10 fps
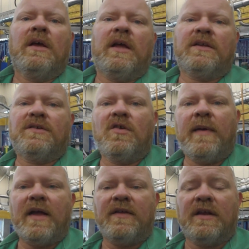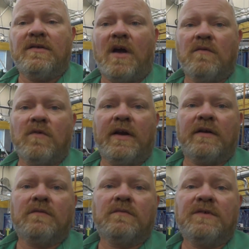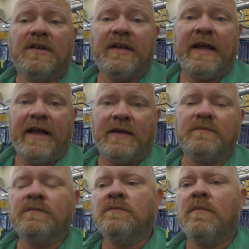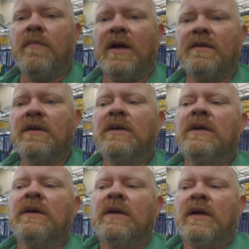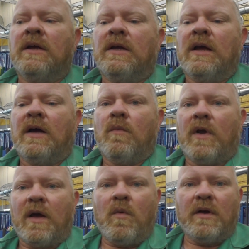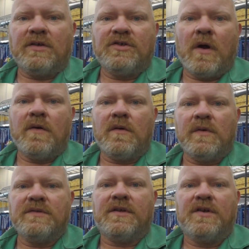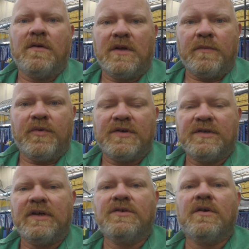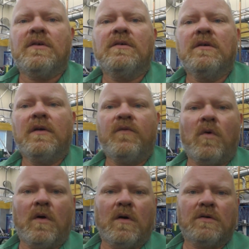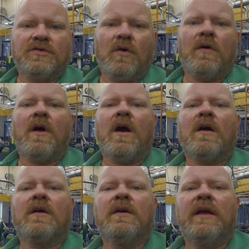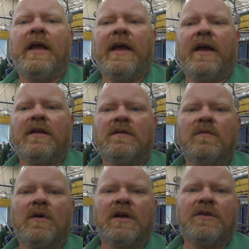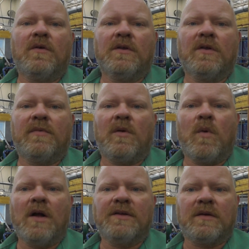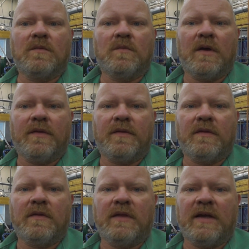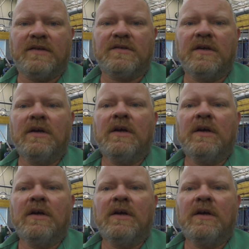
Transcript: It's too bad that it's not running today. But what I want to show you is the tune-in procedure for short arc, and we're going to do a little bit of welding with this.